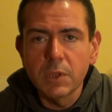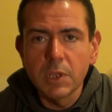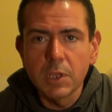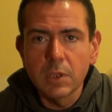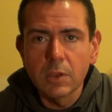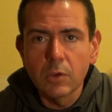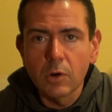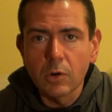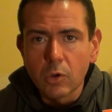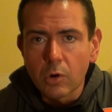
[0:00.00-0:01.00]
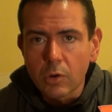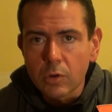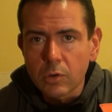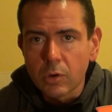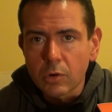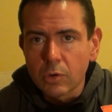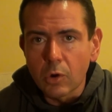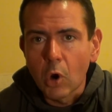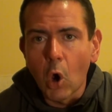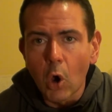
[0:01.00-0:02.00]

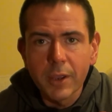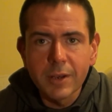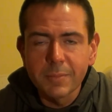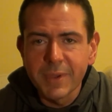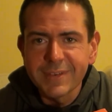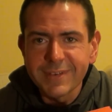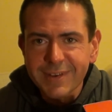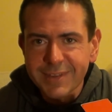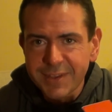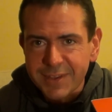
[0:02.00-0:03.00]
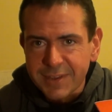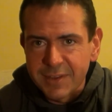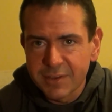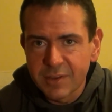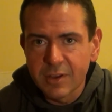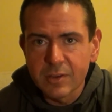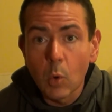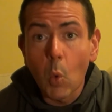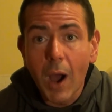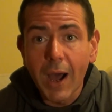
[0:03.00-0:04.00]
your coil, basically
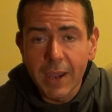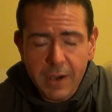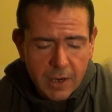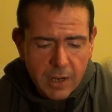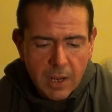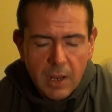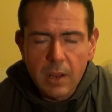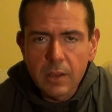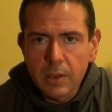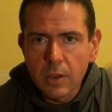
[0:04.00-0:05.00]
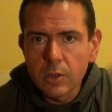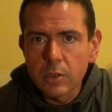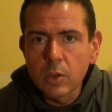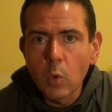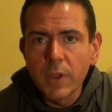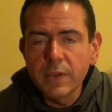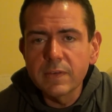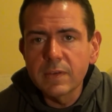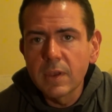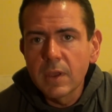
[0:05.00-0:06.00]
the wire, the
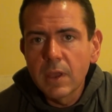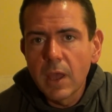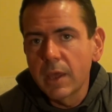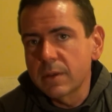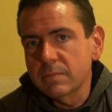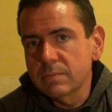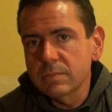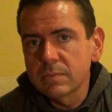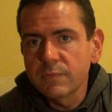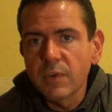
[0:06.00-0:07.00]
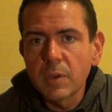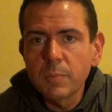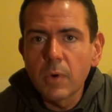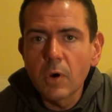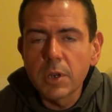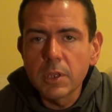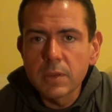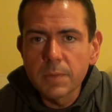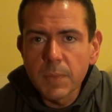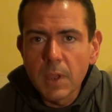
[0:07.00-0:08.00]
wicks, and vape on
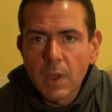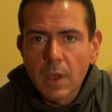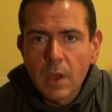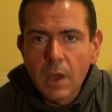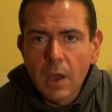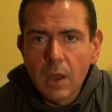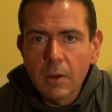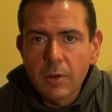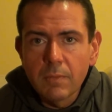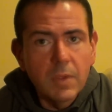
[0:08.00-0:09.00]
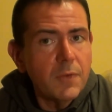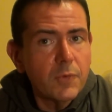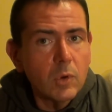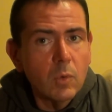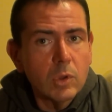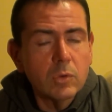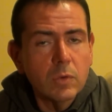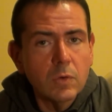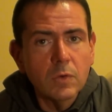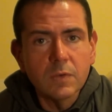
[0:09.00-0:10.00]
it. If you don't want to
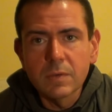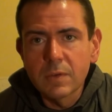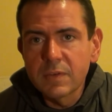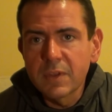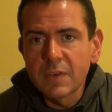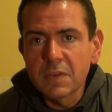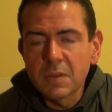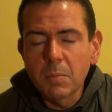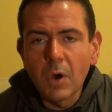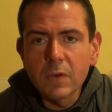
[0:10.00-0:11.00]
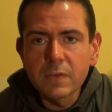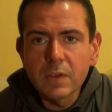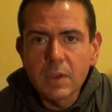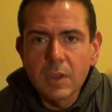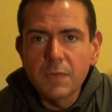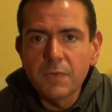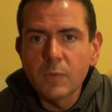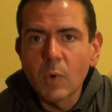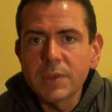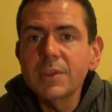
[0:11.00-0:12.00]
use, it stays in the box.
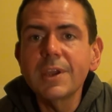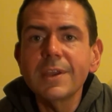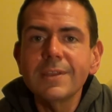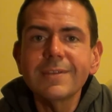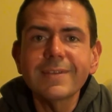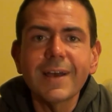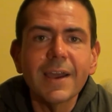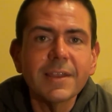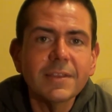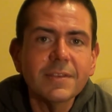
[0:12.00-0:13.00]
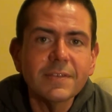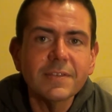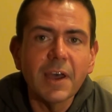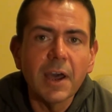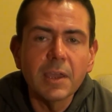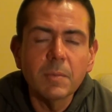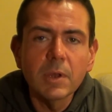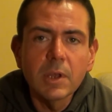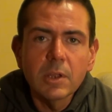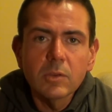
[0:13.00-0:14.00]
If one day decide that it's
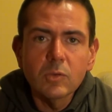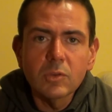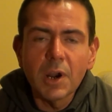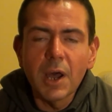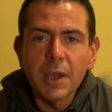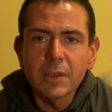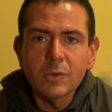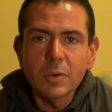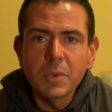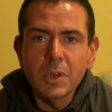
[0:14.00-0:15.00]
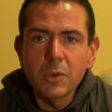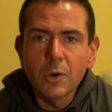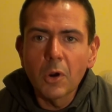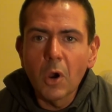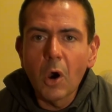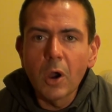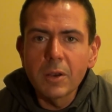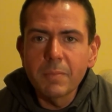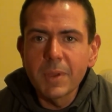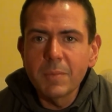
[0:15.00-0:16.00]
time to try to rebuild your
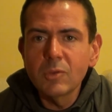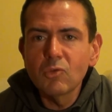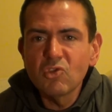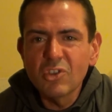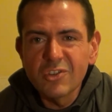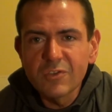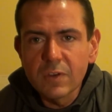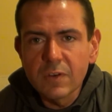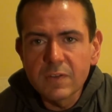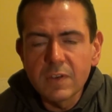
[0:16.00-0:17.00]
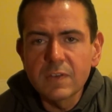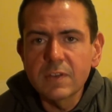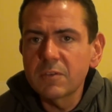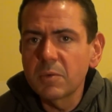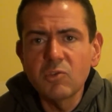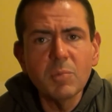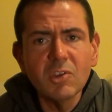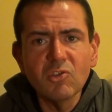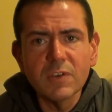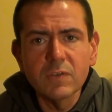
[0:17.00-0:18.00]
coil, maybe to change the resistance,
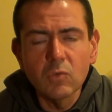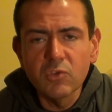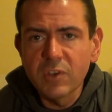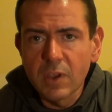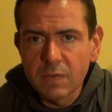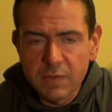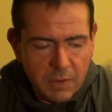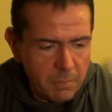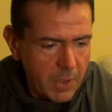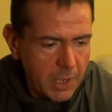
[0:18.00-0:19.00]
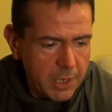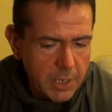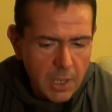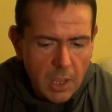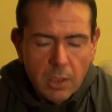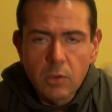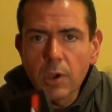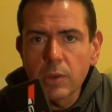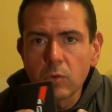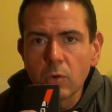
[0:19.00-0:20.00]
maybe just to save some money, you
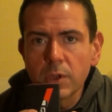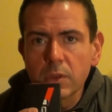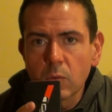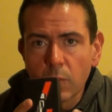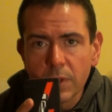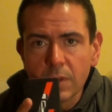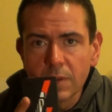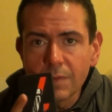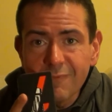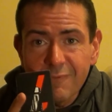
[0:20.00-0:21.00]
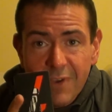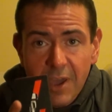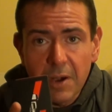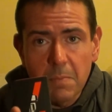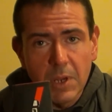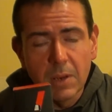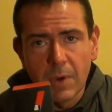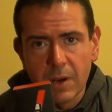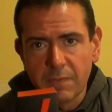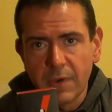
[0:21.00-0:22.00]
can do it with very
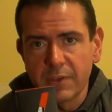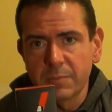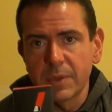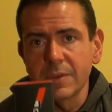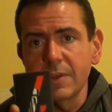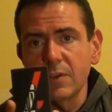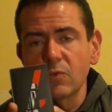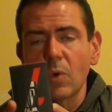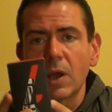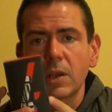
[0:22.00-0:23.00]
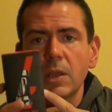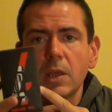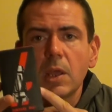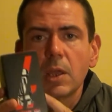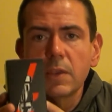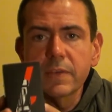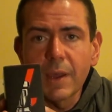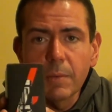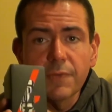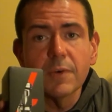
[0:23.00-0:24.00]
minimal investment. This one is
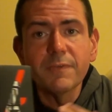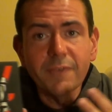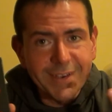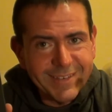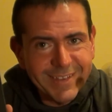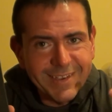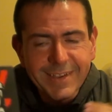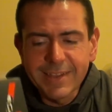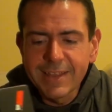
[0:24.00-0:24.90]
coming from Fastech.